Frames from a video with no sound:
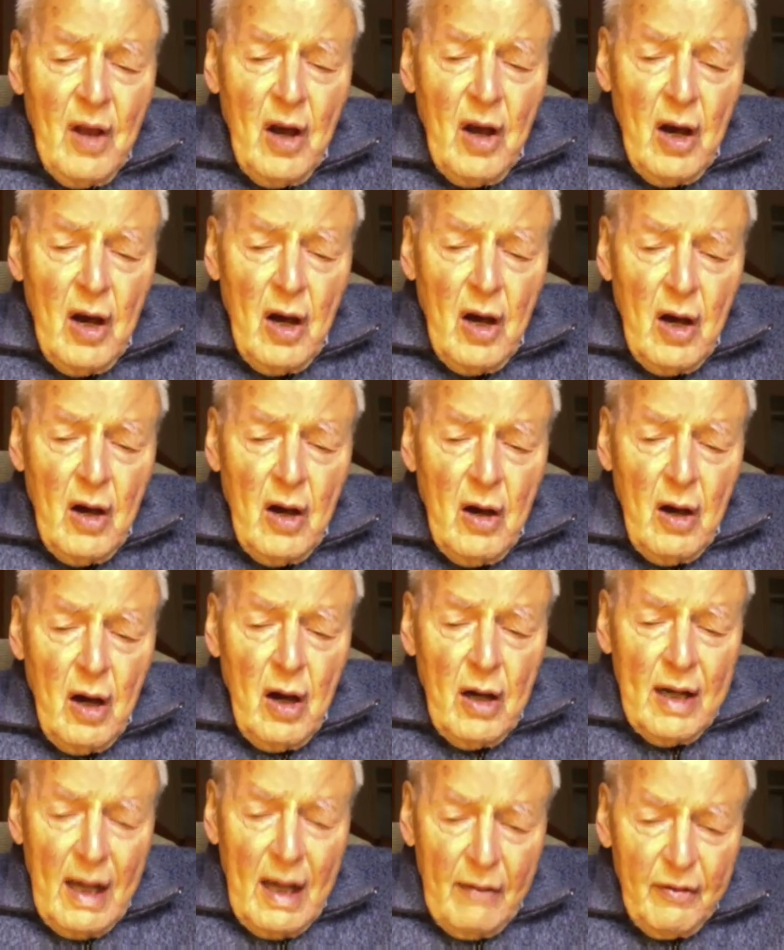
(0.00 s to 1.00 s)

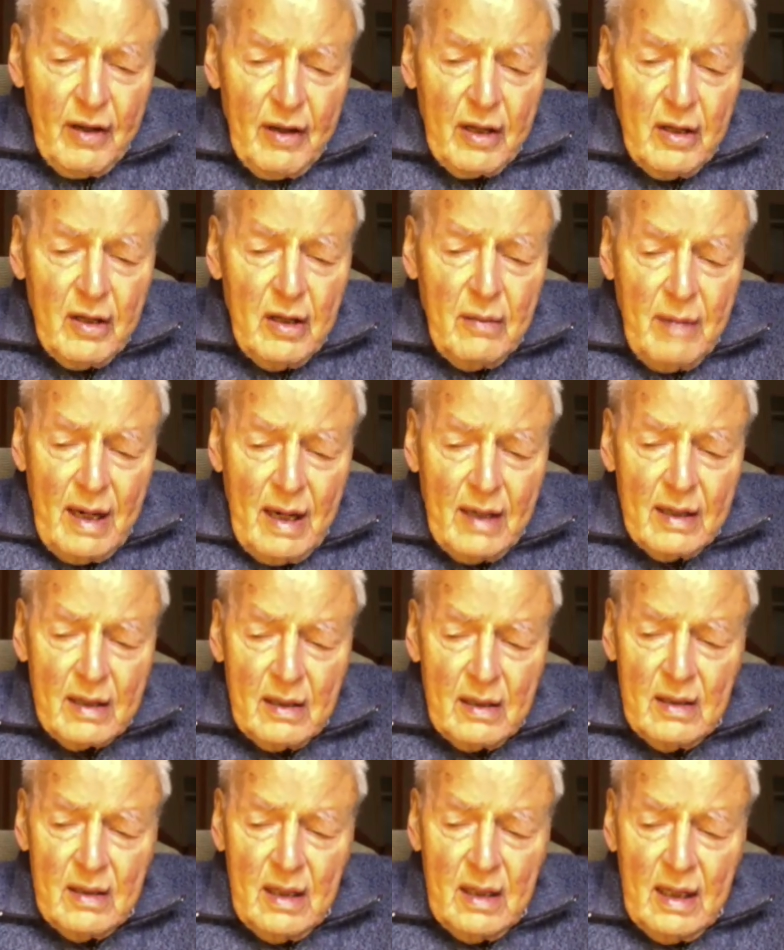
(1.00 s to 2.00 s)
an
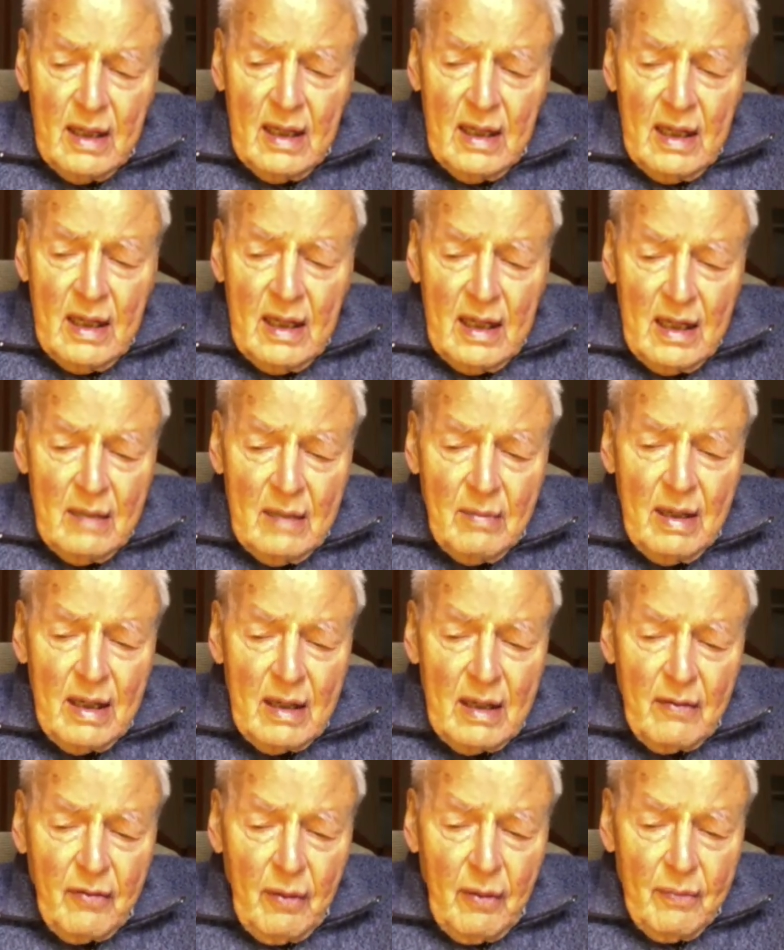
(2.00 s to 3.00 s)
African-American
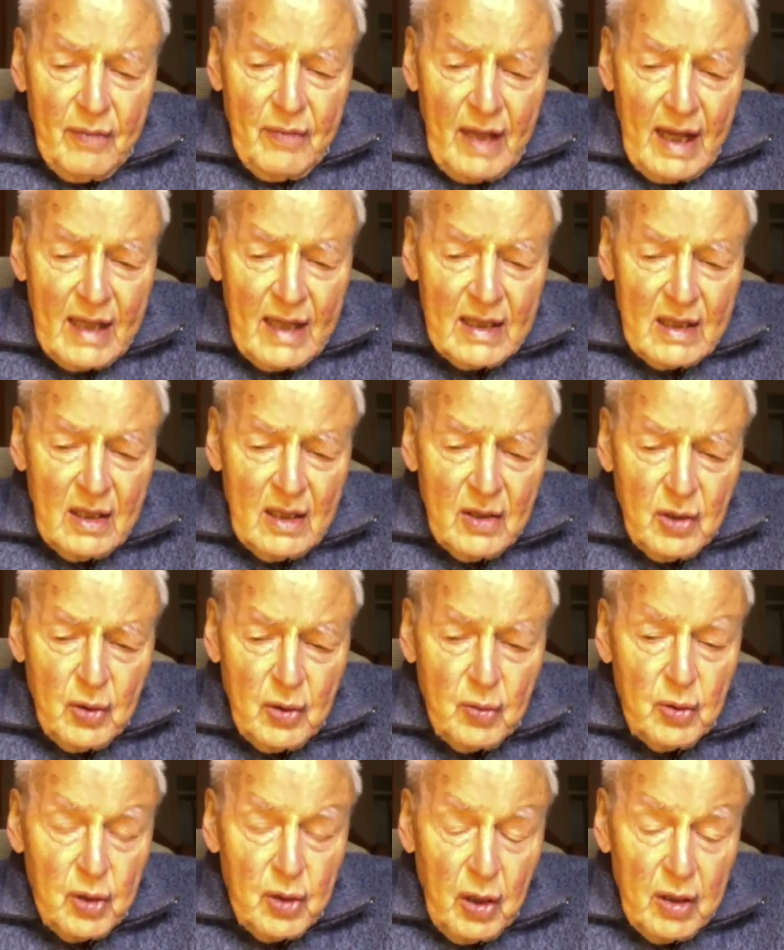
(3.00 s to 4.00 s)
inmate from Texas who
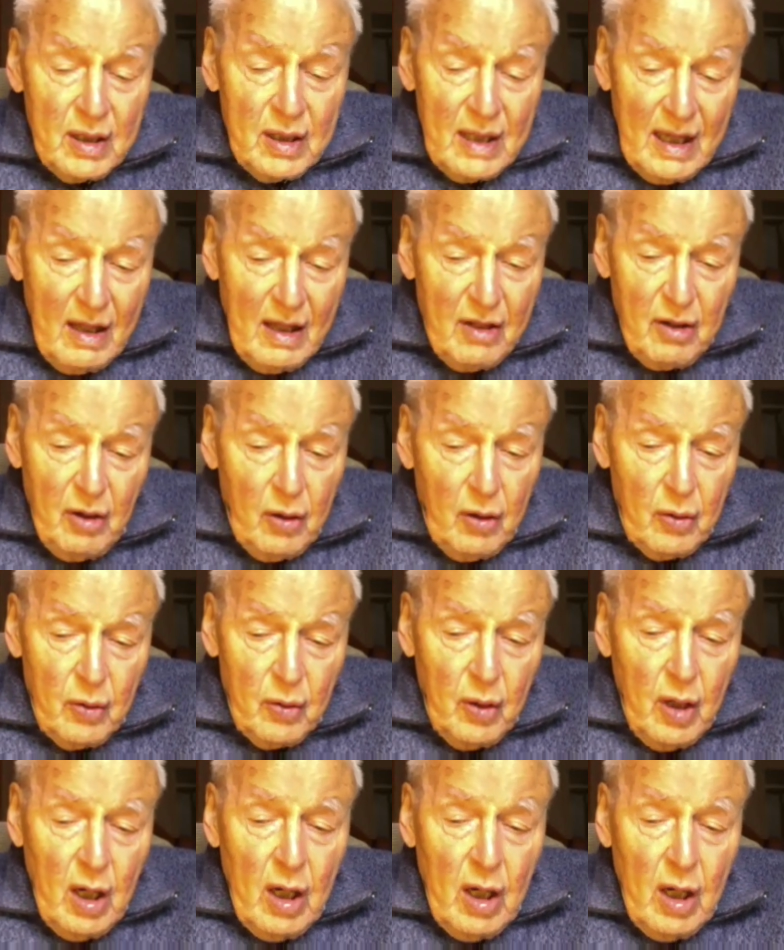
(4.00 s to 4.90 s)
was on death row,